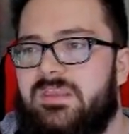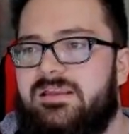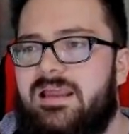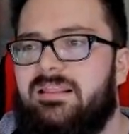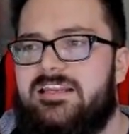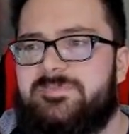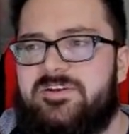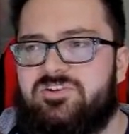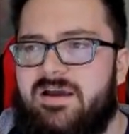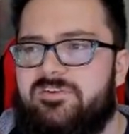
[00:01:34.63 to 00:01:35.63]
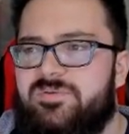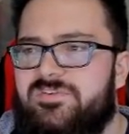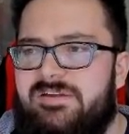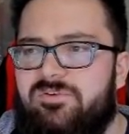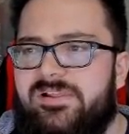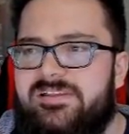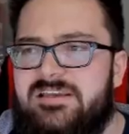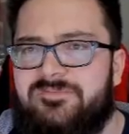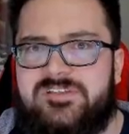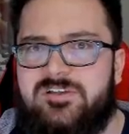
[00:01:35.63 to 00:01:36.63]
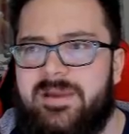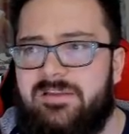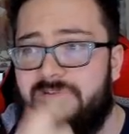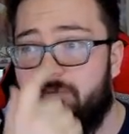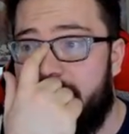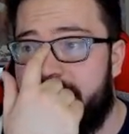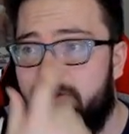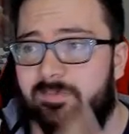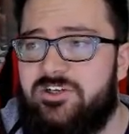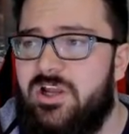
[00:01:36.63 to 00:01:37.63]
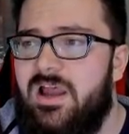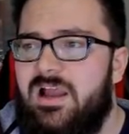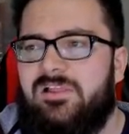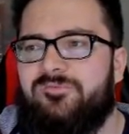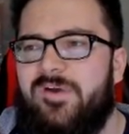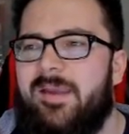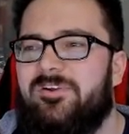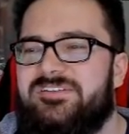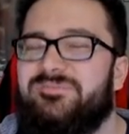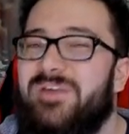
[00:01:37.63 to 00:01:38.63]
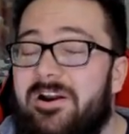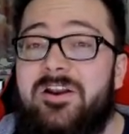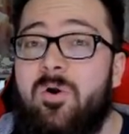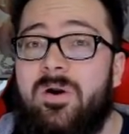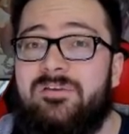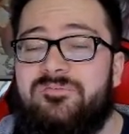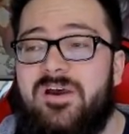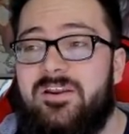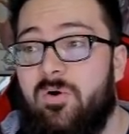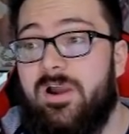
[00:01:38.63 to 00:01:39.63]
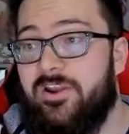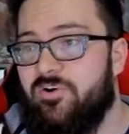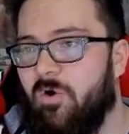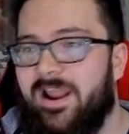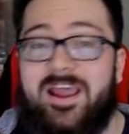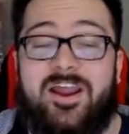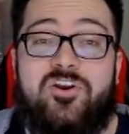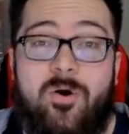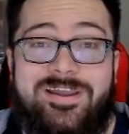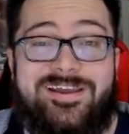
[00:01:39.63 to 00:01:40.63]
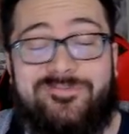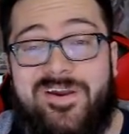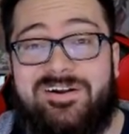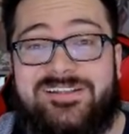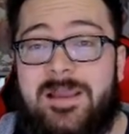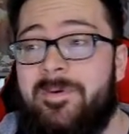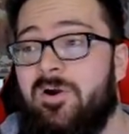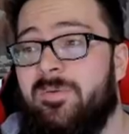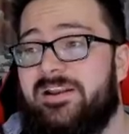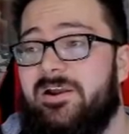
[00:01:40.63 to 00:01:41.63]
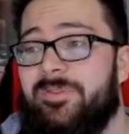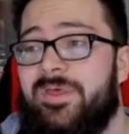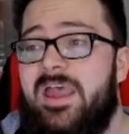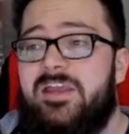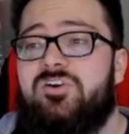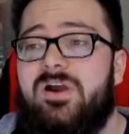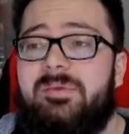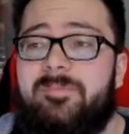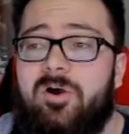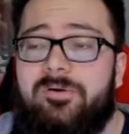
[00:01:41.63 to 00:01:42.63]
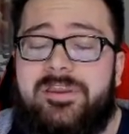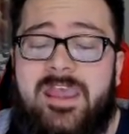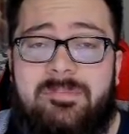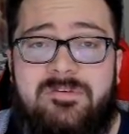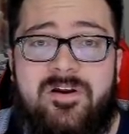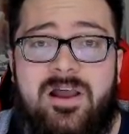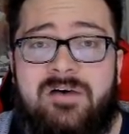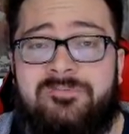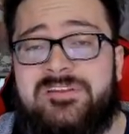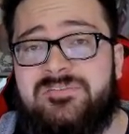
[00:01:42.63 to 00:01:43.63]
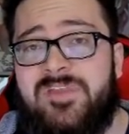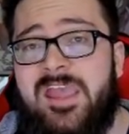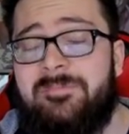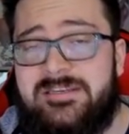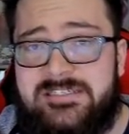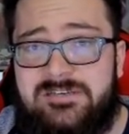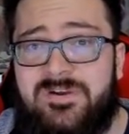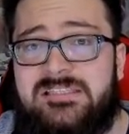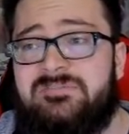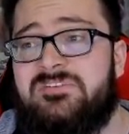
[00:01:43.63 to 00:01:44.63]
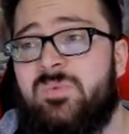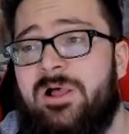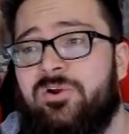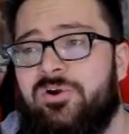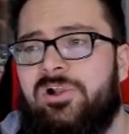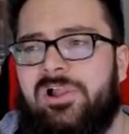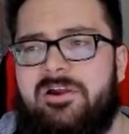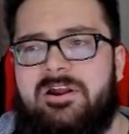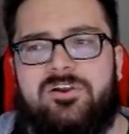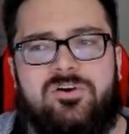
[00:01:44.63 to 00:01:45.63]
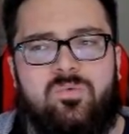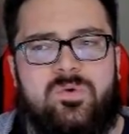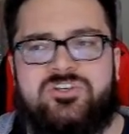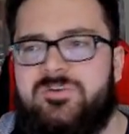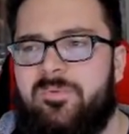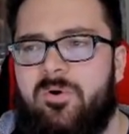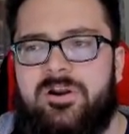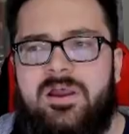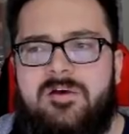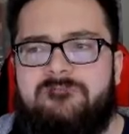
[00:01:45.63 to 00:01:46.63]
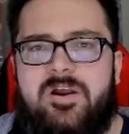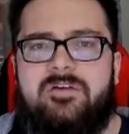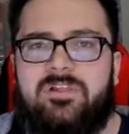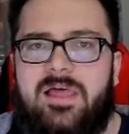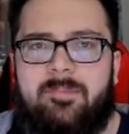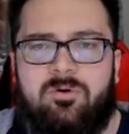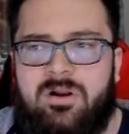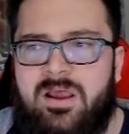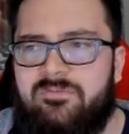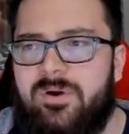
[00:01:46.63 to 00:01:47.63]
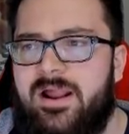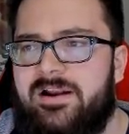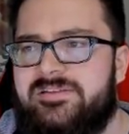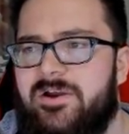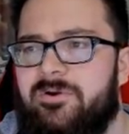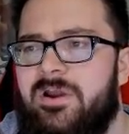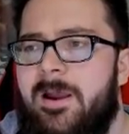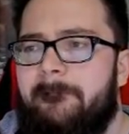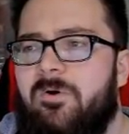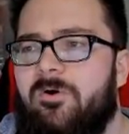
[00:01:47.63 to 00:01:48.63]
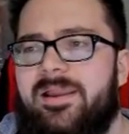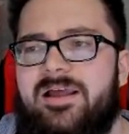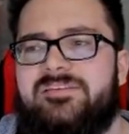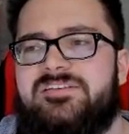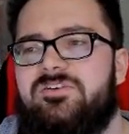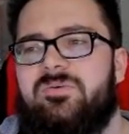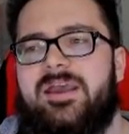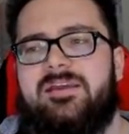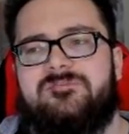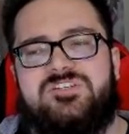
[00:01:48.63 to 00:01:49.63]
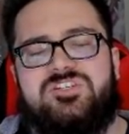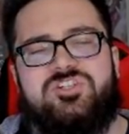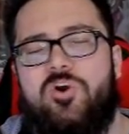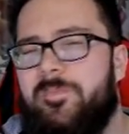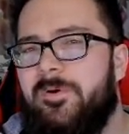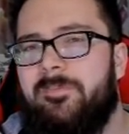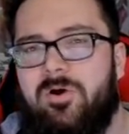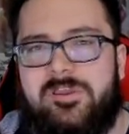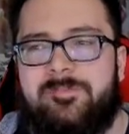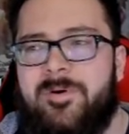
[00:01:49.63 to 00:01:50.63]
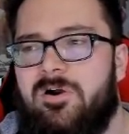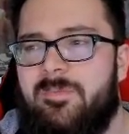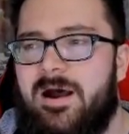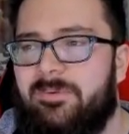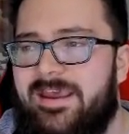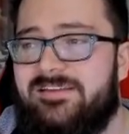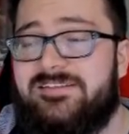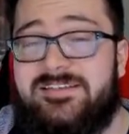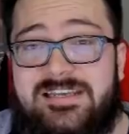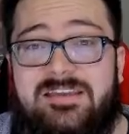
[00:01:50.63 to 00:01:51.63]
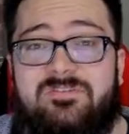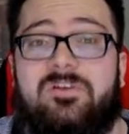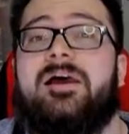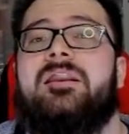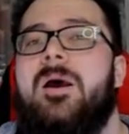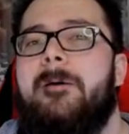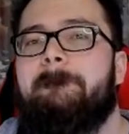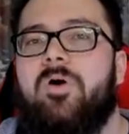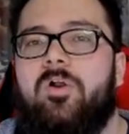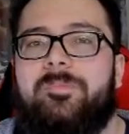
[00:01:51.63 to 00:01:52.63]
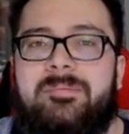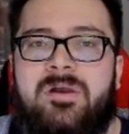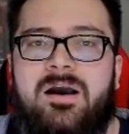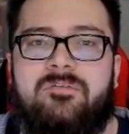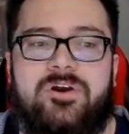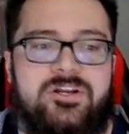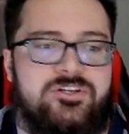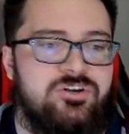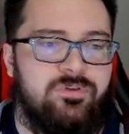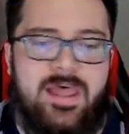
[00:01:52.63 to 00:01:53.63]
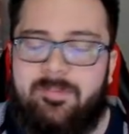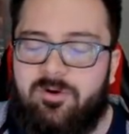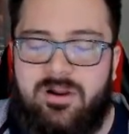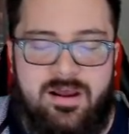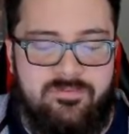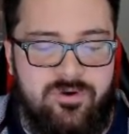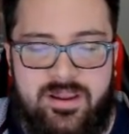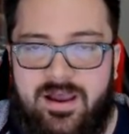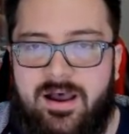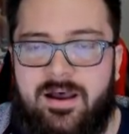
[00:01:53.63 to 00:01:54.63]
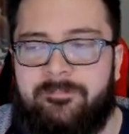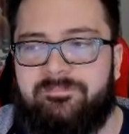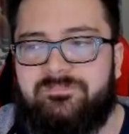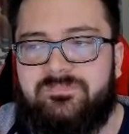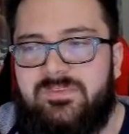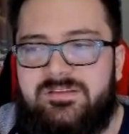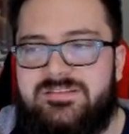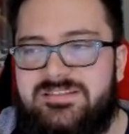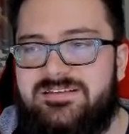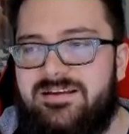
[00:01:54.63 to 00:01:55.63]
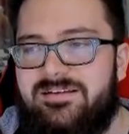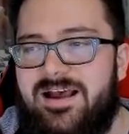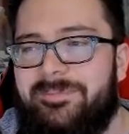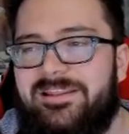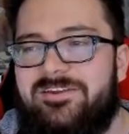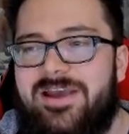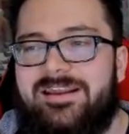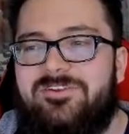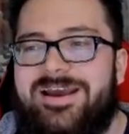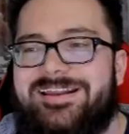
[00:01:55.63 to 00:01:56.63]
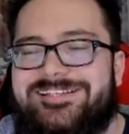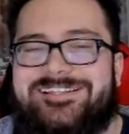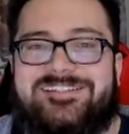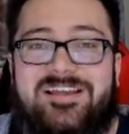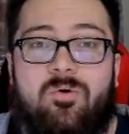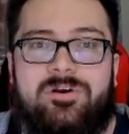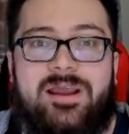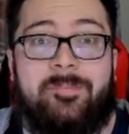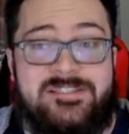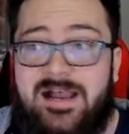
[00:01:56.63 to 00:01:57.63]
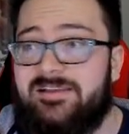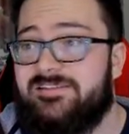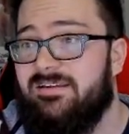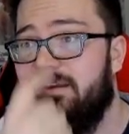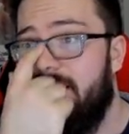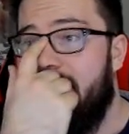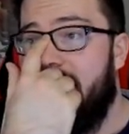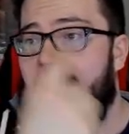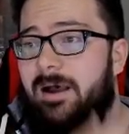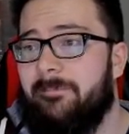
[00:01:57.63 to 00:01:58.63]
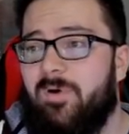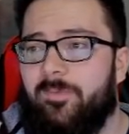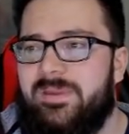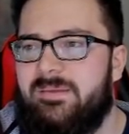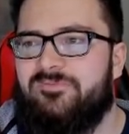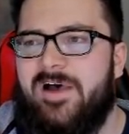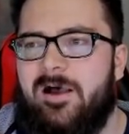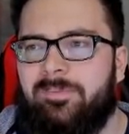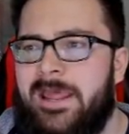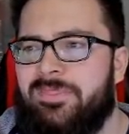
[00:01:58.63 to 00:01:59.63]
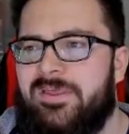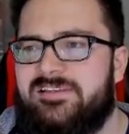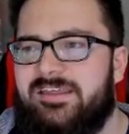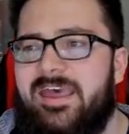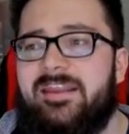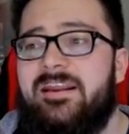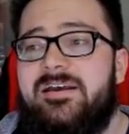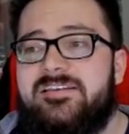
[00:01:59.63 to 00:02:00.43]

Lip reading: Got a lot of special coverage moves. Never really see a physical Manaphy run too much. Clefable is a very annoying fairy type Pokemon to deal with. Incredibly bulky, can be very offensive, can be defensive as well. Good cleric, good wish support, very reliable recovery on its own. Porygon 2, a super bulky Pokemon with access to Eviolite, Bolt Beam coverage, reliable recovery. Commonly you gotta see this thing worn down with Toxic. Bolt Beam, Foul Play, things like that.